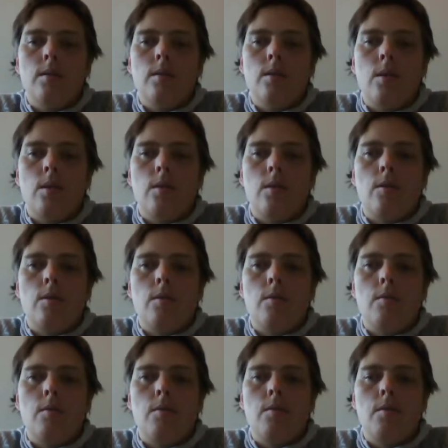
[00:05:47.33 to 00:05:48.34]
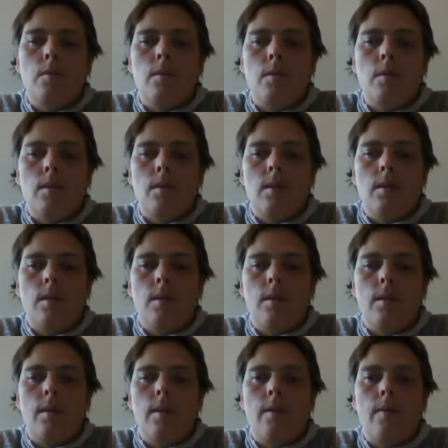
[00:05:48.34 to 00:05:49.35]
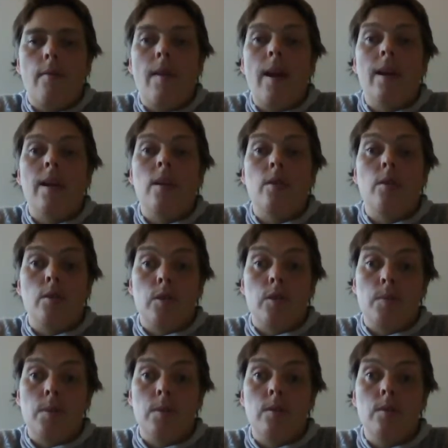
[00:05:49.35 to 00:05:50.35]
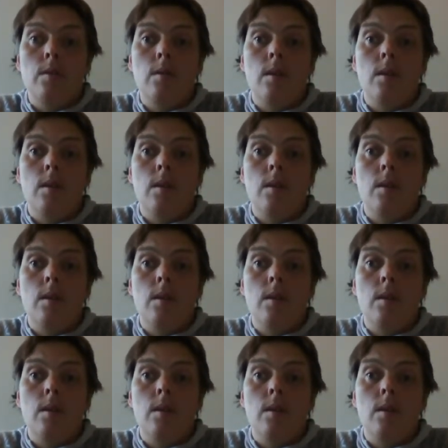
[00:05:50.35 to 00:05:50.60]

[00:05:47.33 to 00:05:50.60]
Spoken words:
to find a husband,